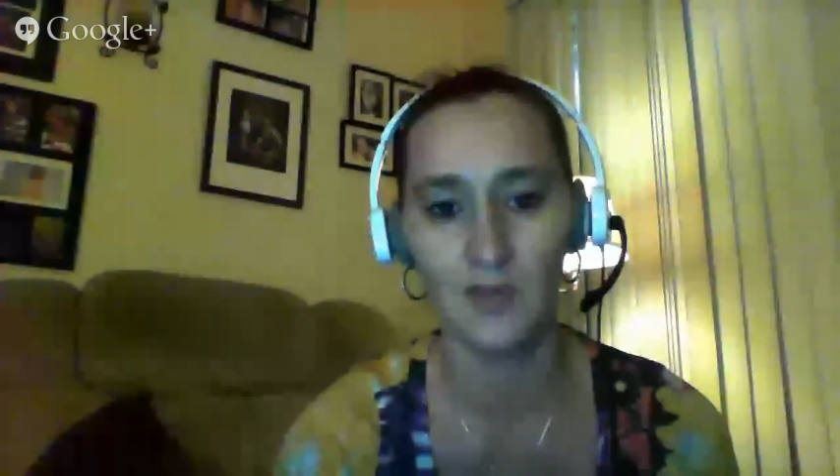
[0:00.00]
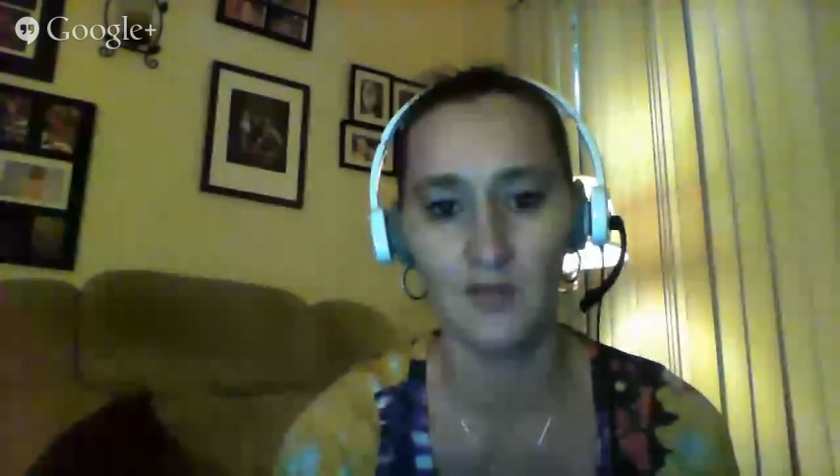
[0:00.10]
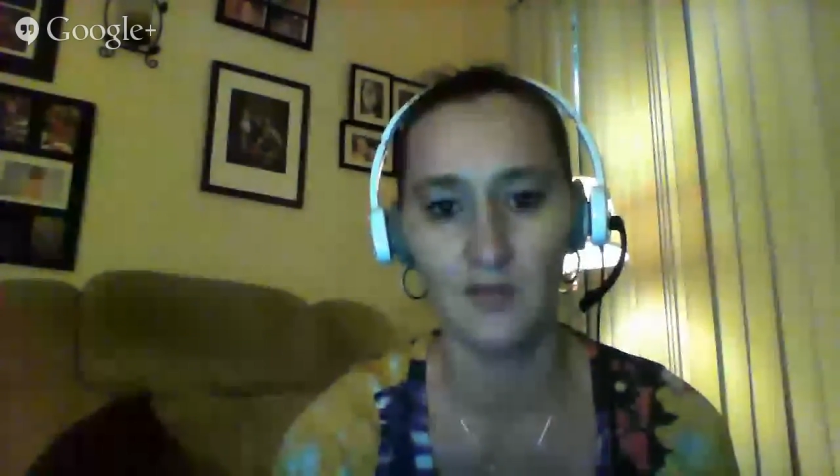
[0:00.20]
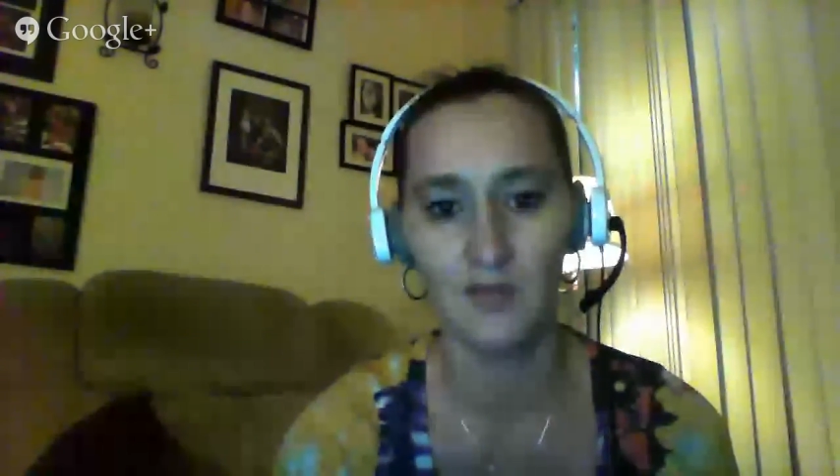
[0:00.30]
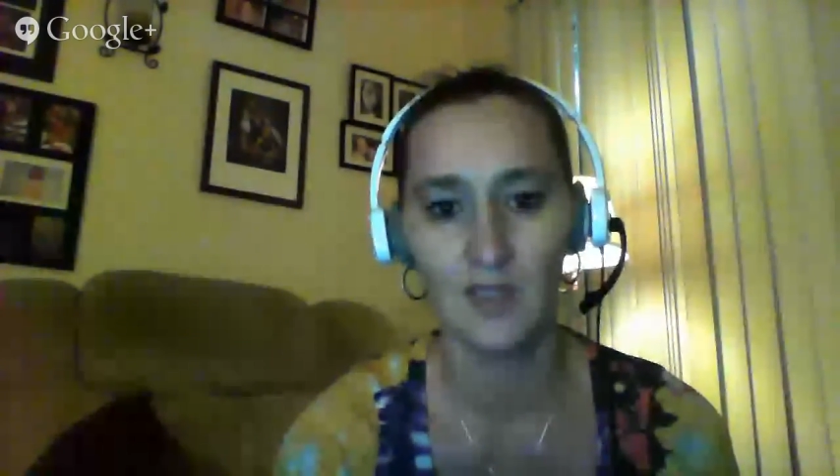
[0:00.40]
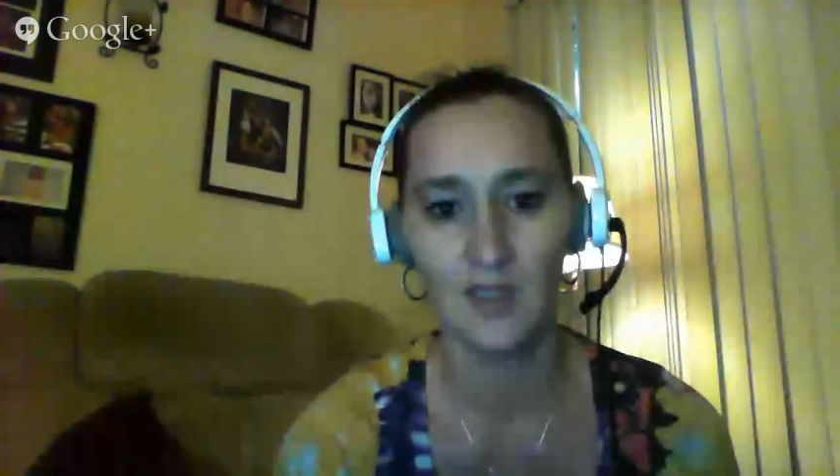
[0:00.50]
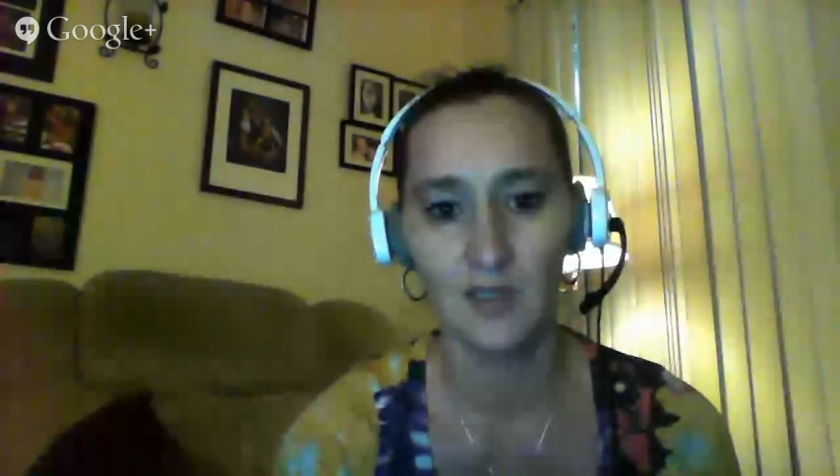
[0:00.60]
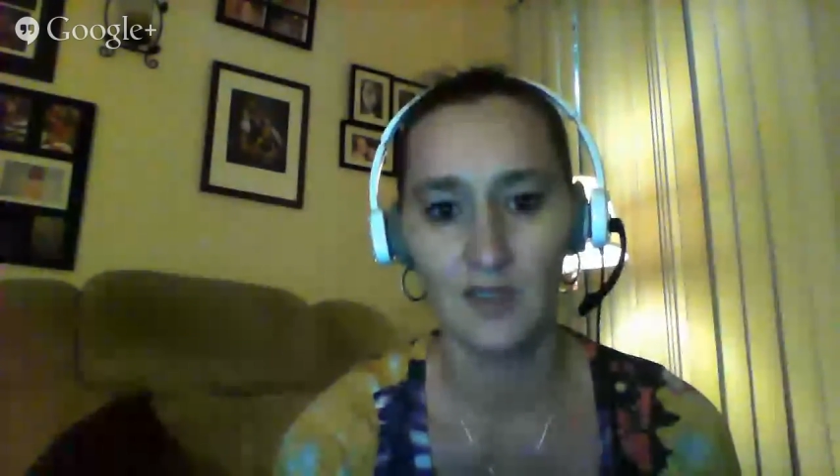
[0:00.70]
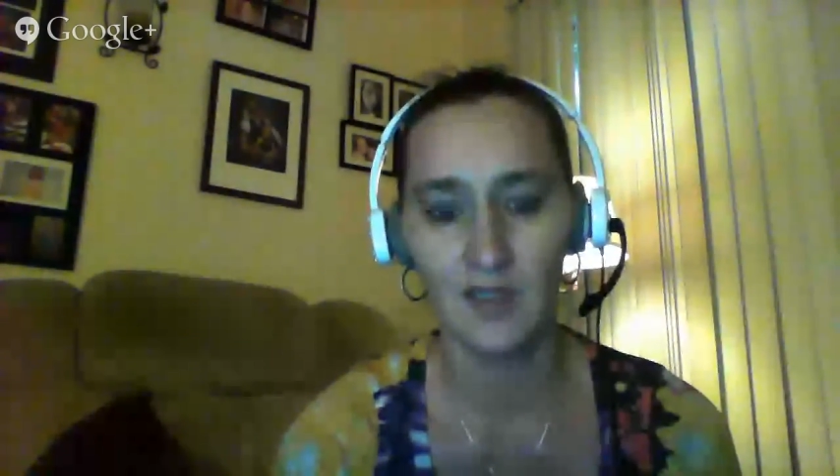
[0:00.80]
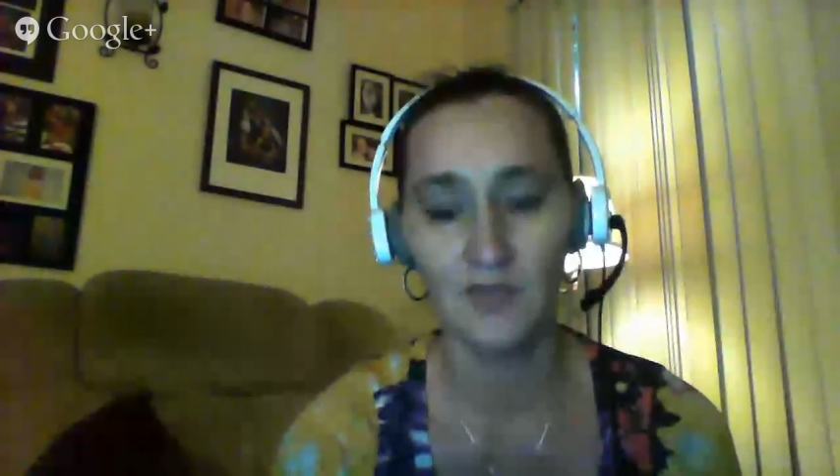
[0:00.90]
but
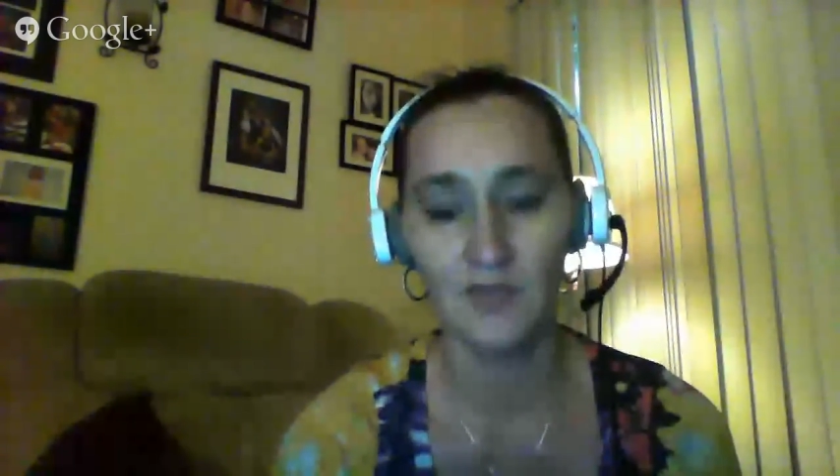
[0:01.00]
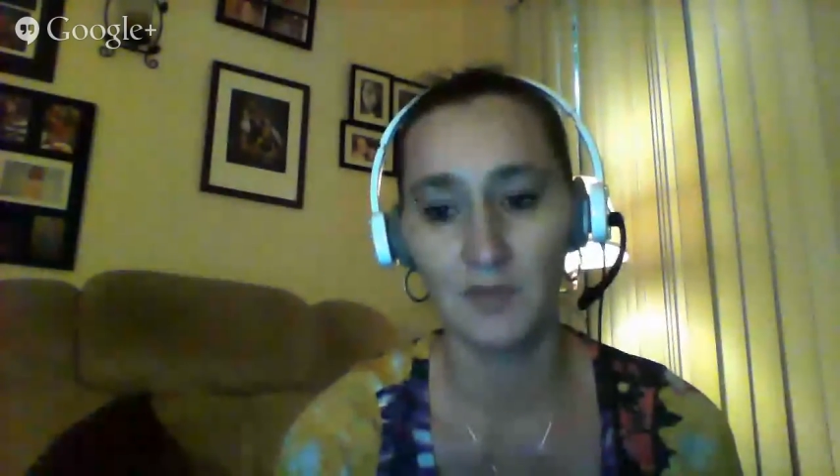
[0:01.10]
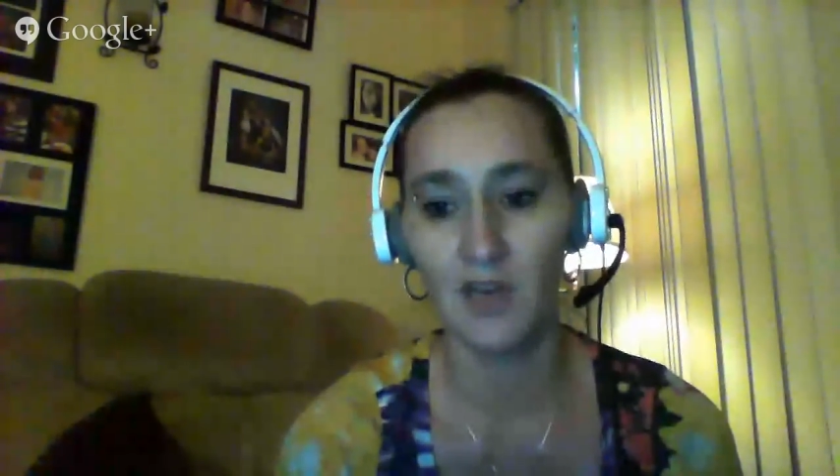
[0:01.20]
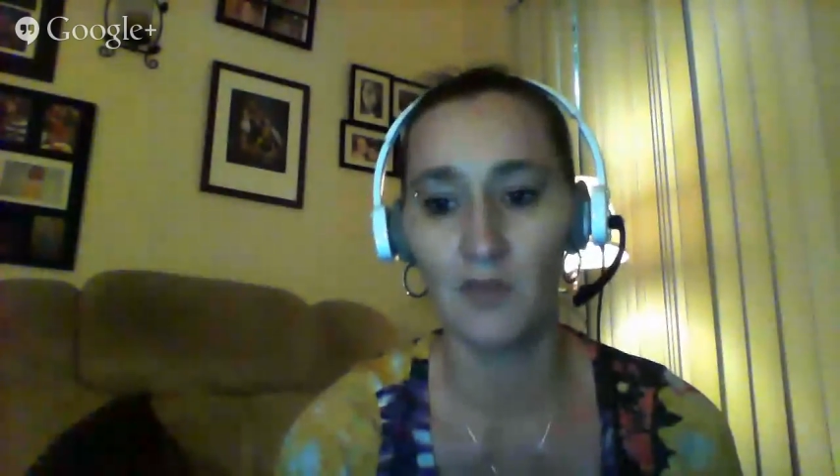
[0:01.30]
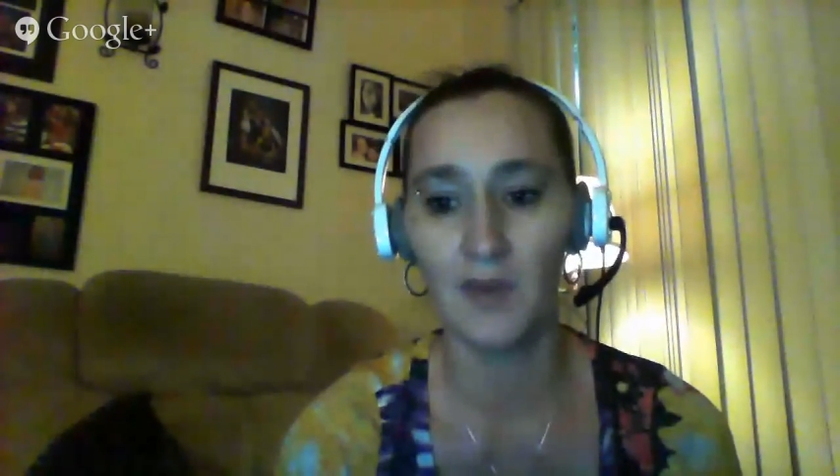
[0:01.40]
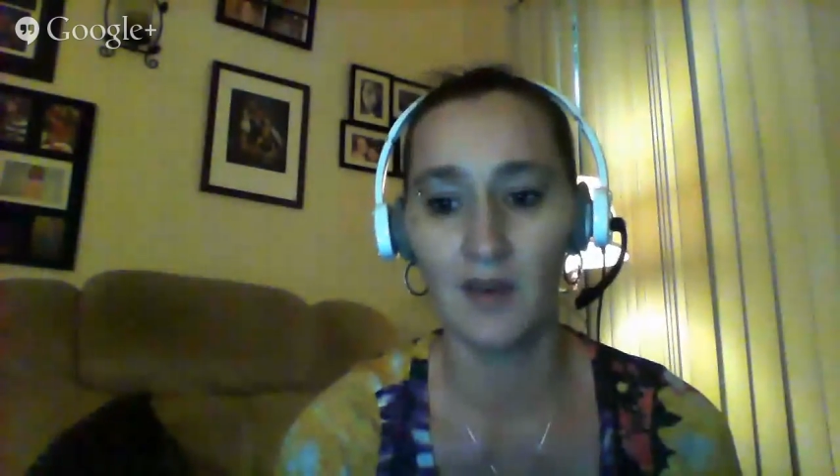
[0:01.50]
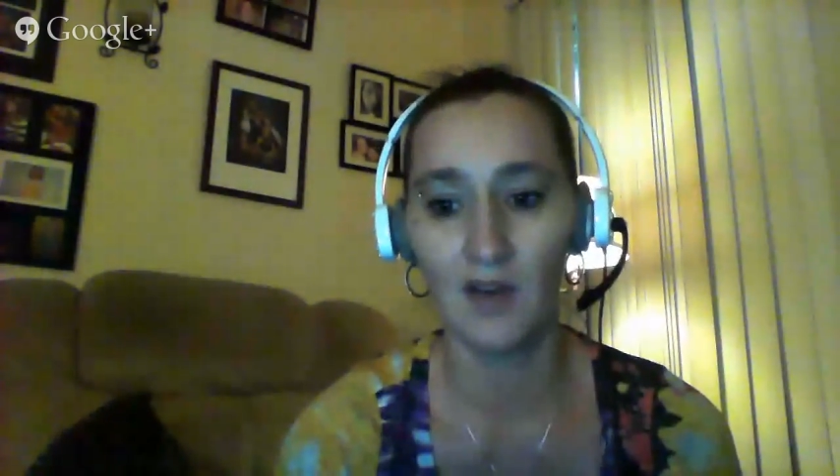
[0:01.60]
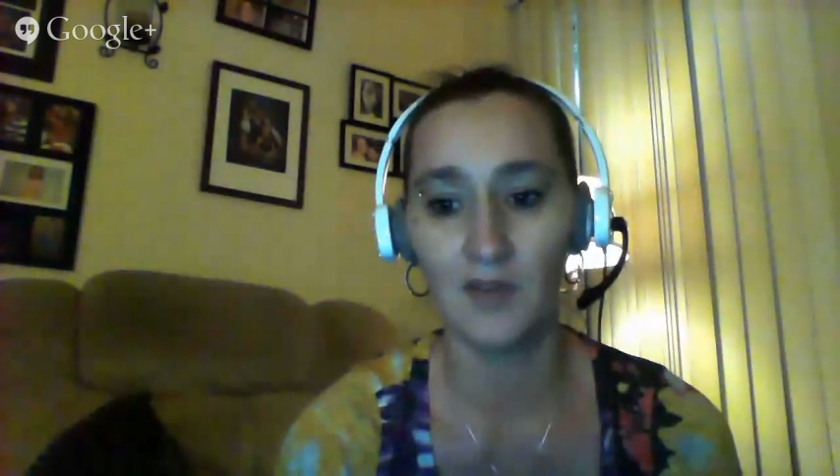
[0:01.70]
that's what I'm talking about.